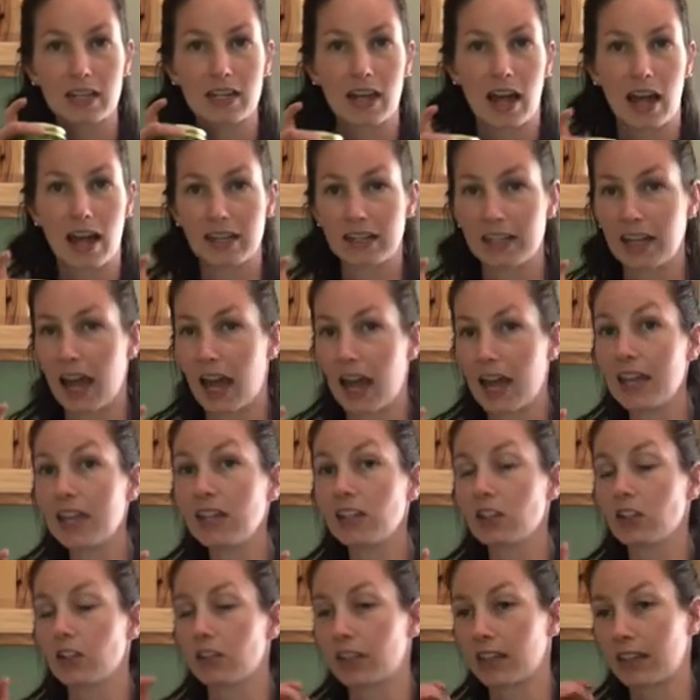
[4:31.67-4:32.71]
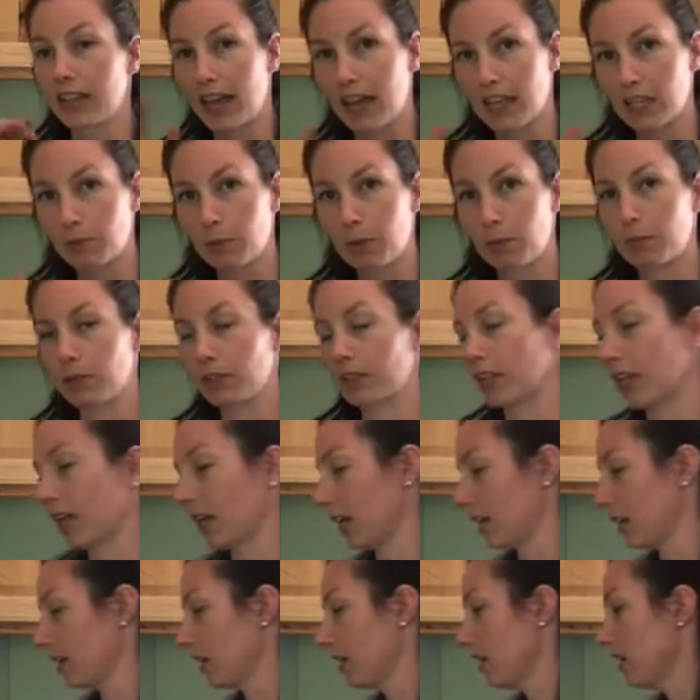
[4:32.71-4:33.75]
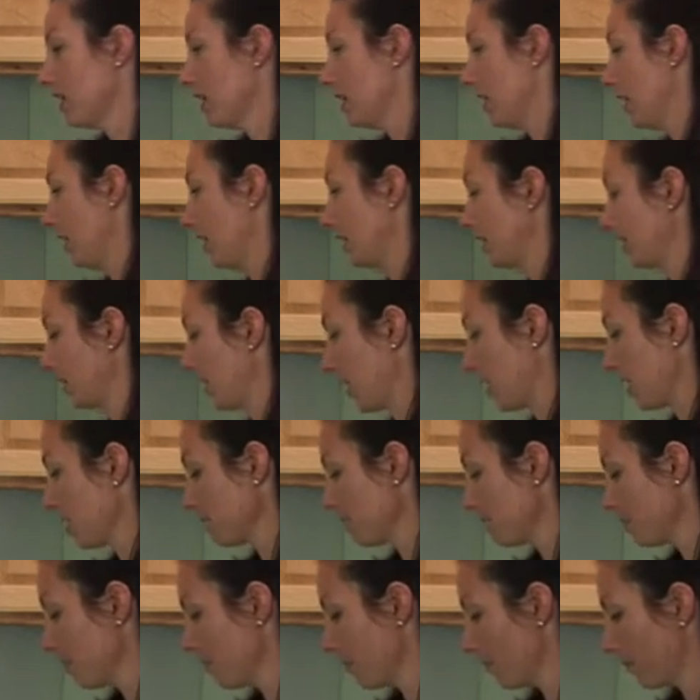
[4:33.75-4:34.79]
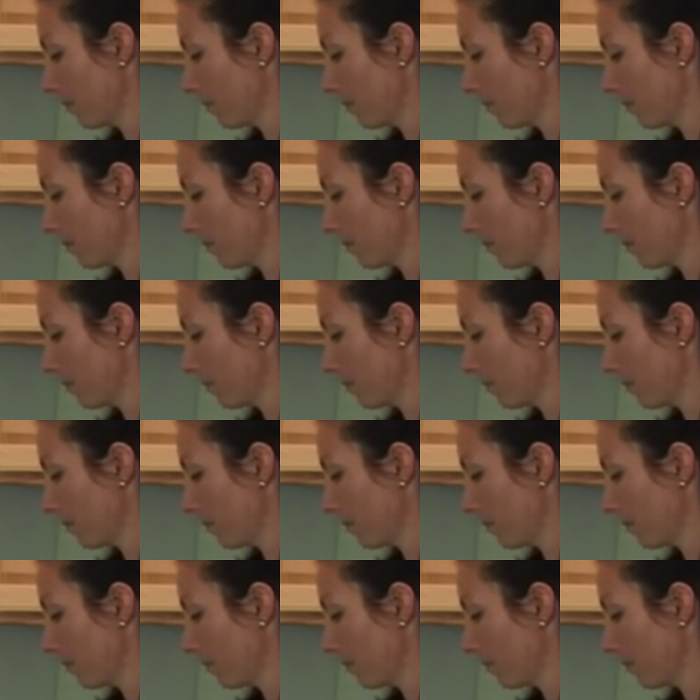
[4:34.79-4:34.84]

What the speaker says: not tight, so that gas bubbles can escape.